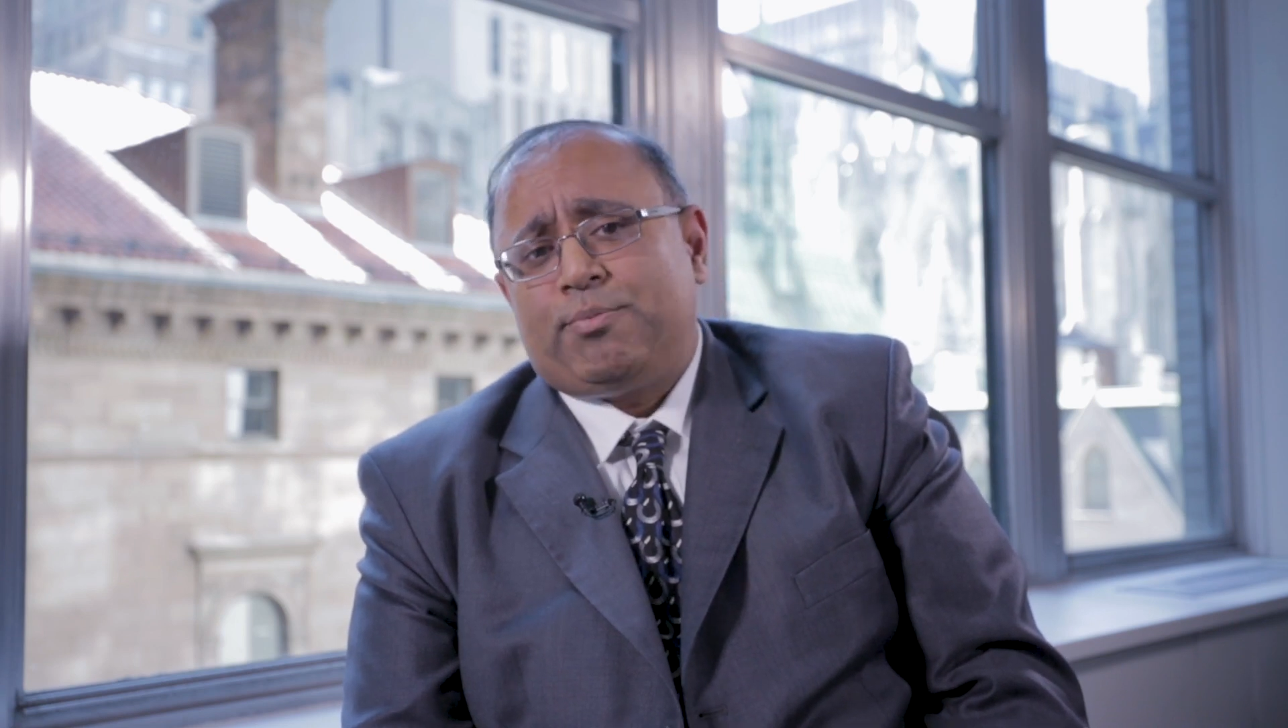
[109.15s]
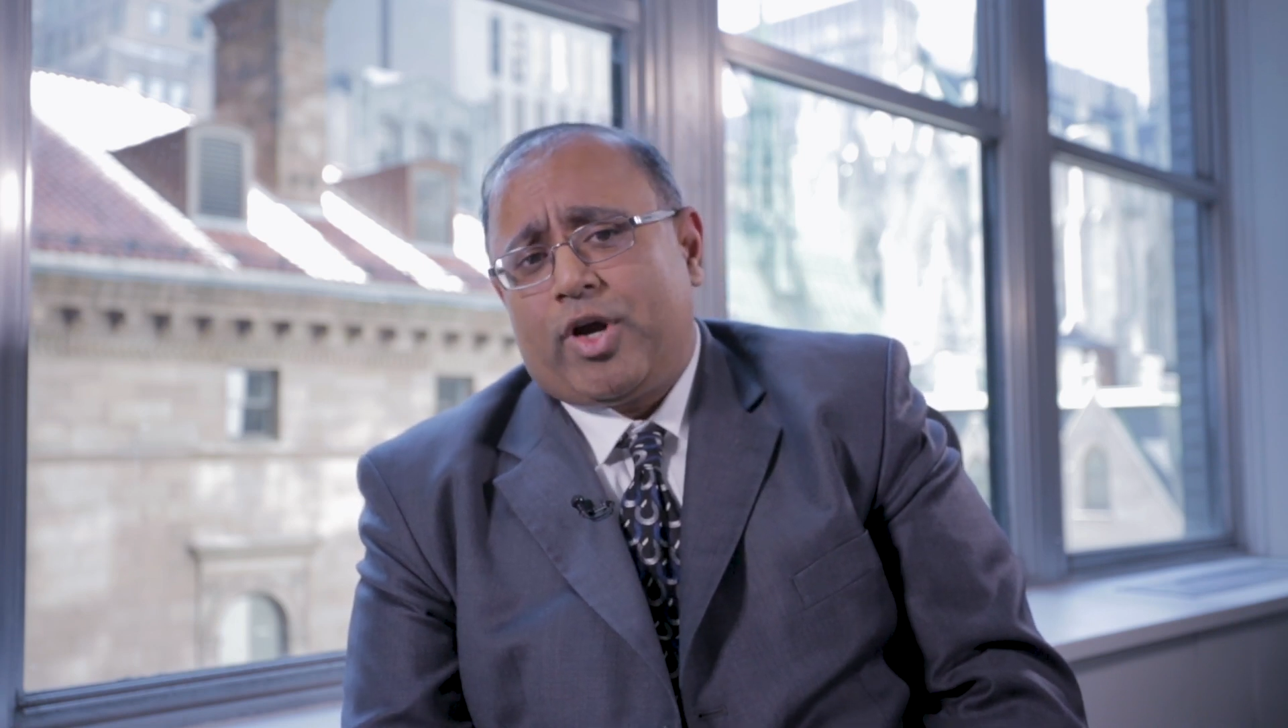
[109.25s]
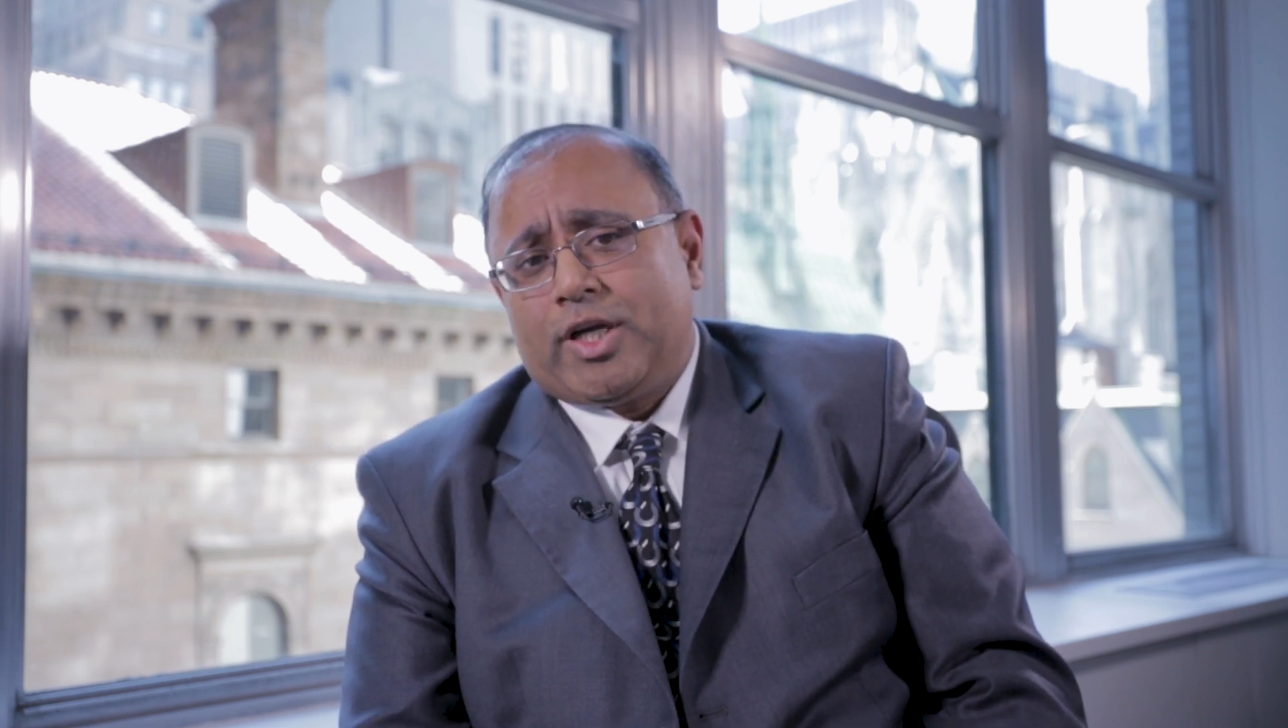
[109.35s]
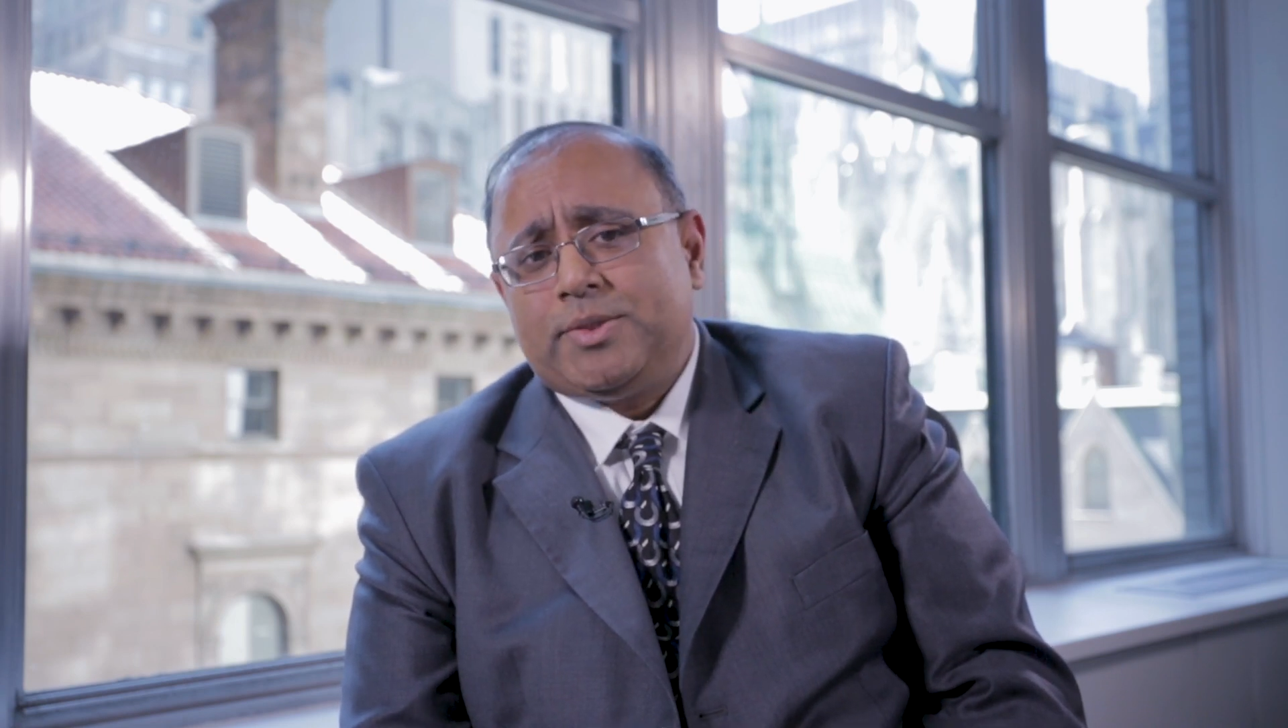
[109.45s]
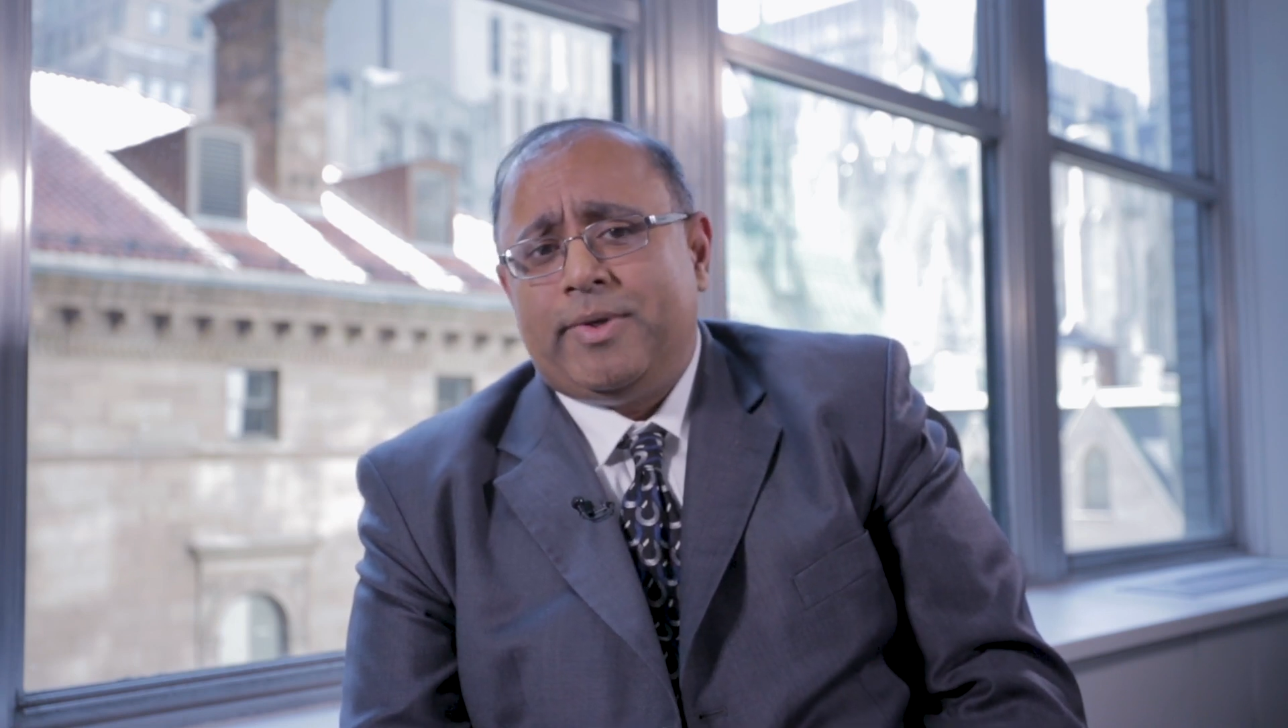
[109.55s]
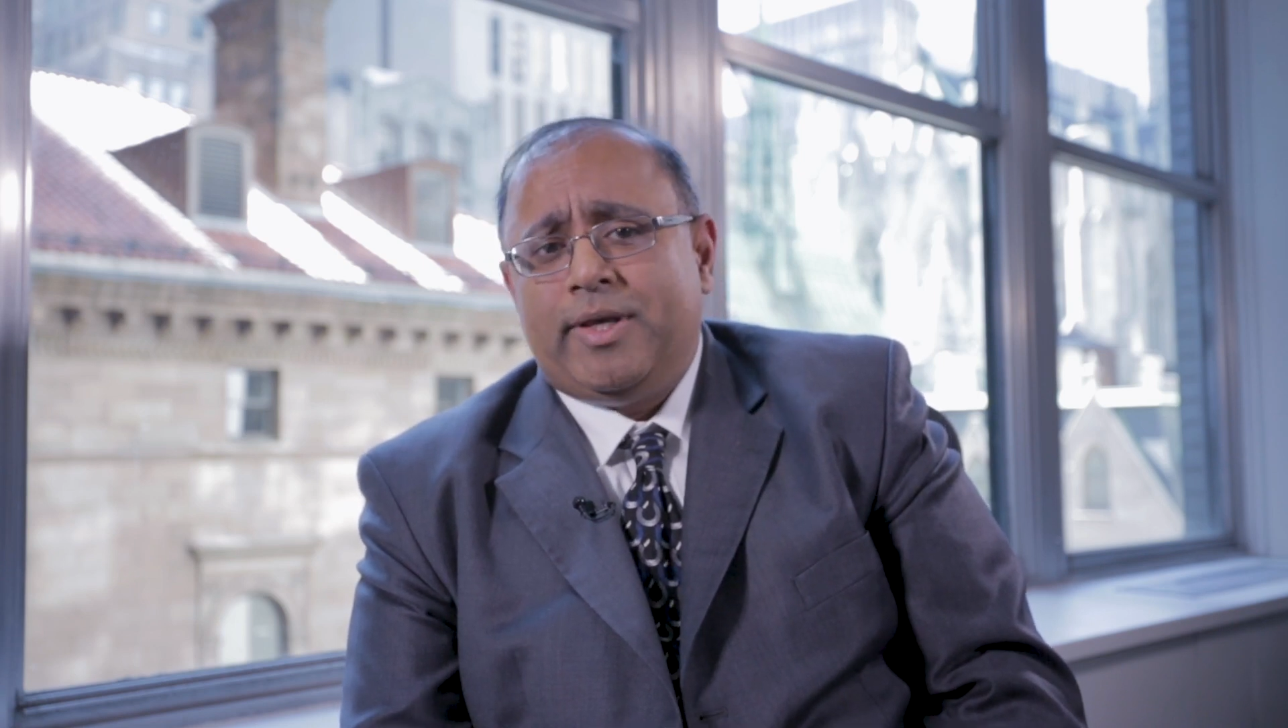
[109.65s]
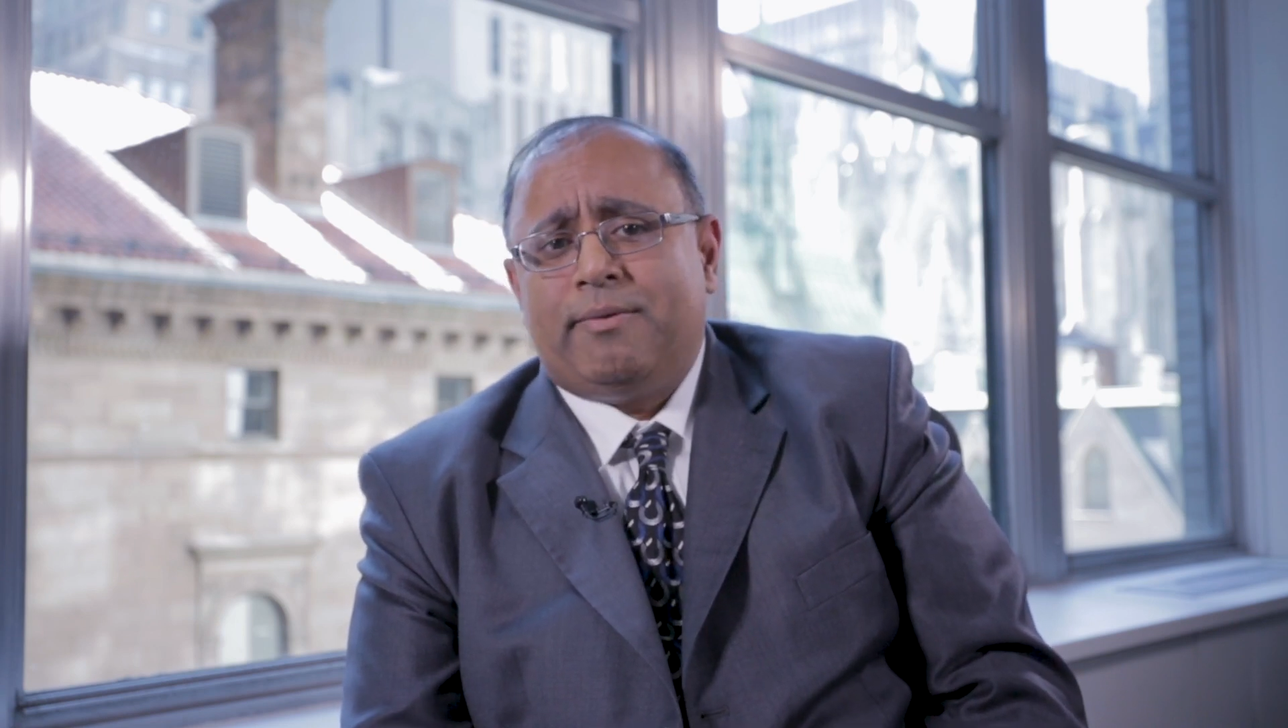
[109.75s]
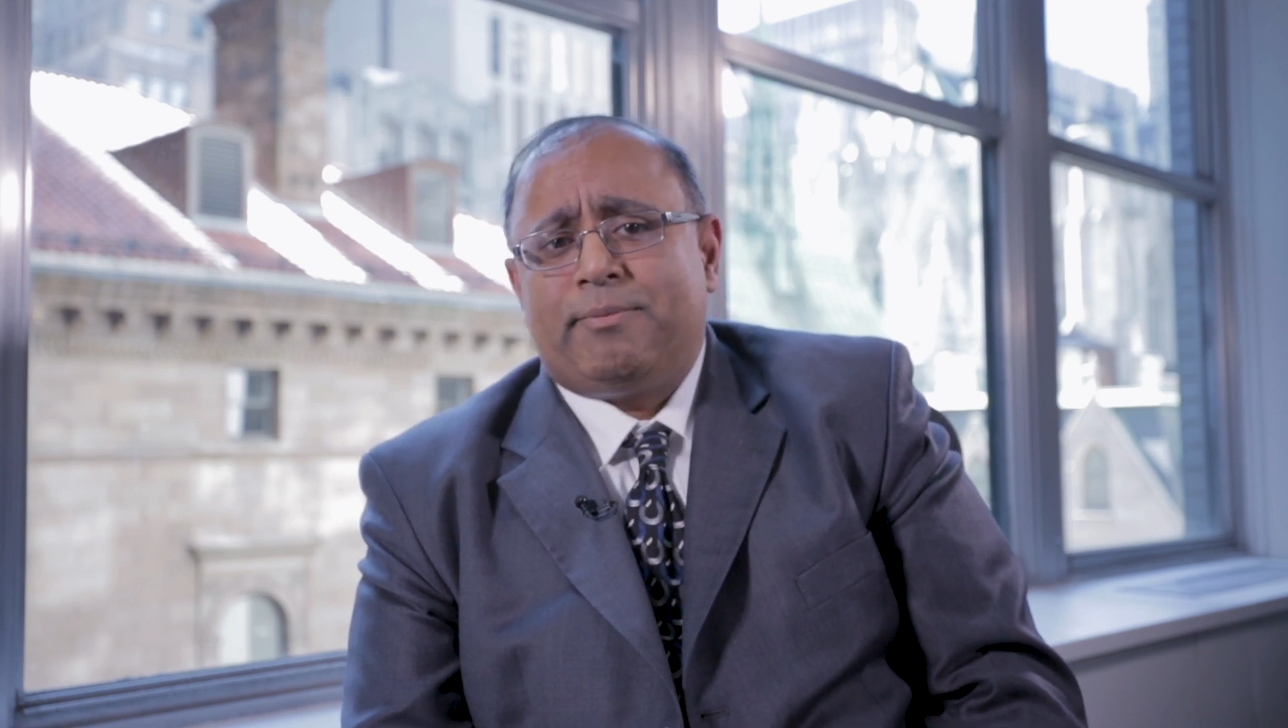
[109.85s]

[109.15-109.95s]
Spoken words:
approximately